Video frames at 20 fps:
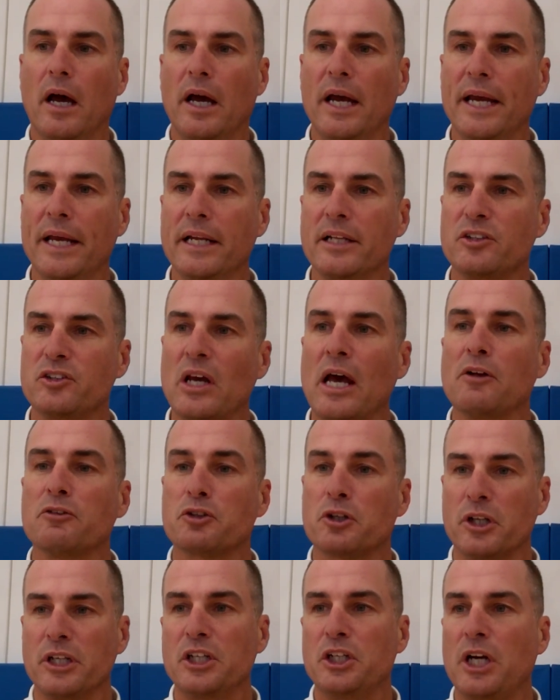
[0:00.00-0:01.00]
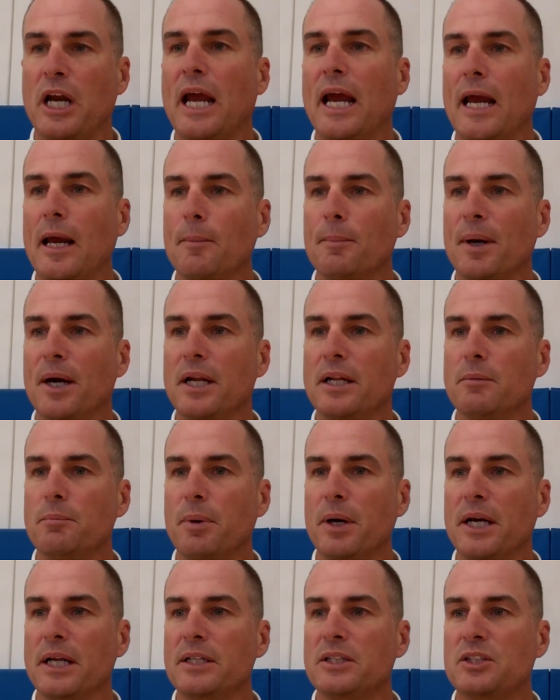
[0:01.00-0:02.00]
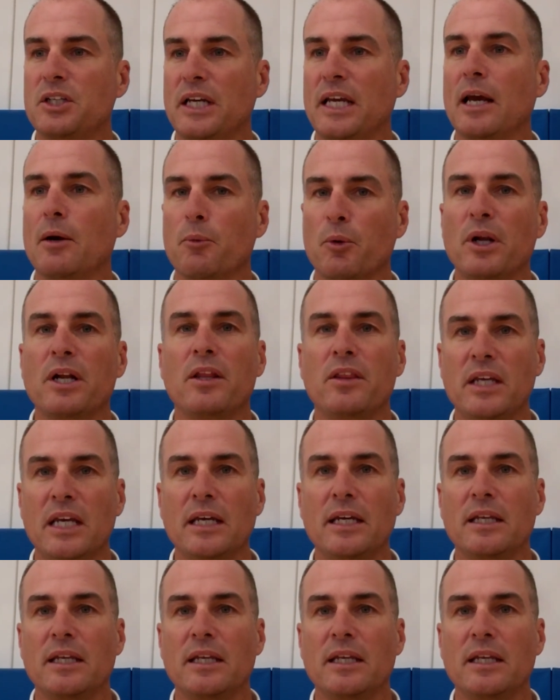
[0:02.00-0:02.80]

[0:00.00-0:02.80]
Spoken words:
And it sounds cliche, but to get rid of